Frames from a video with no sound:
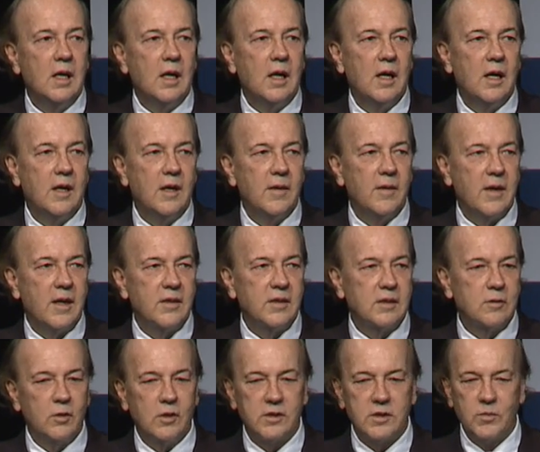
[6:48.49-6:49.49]
I
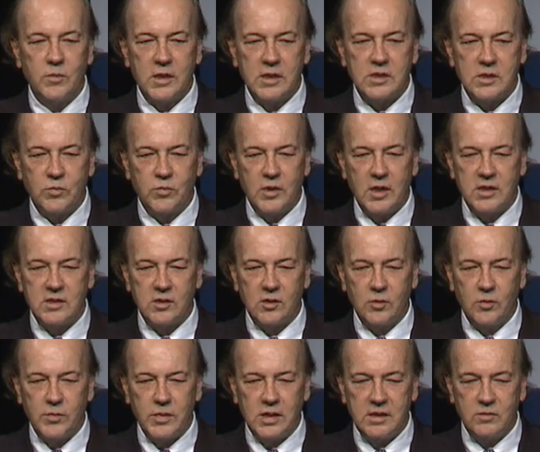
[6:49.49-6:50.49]
think caught them by surprise a
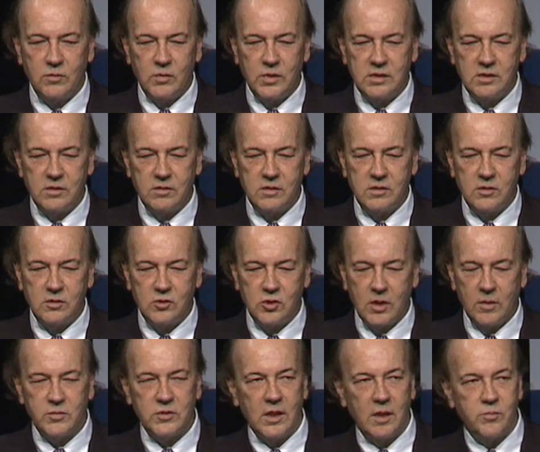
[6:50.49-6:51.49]
little bit. And we
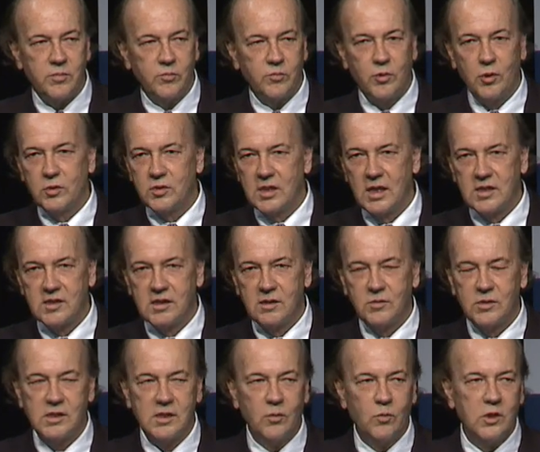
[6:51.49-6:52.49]
jumped up and protested.
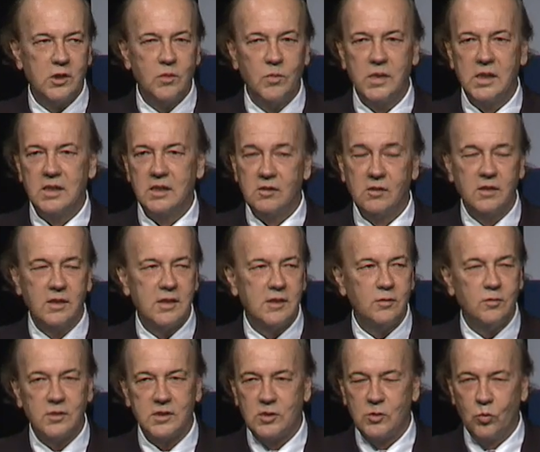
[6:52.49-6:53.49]
We said, what do you mean
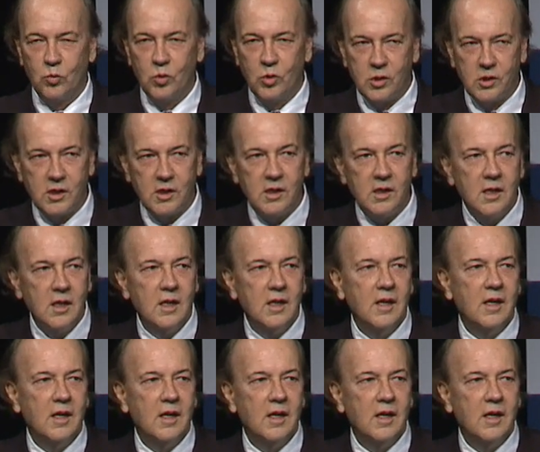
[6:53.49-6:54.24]
illegal? It's a war.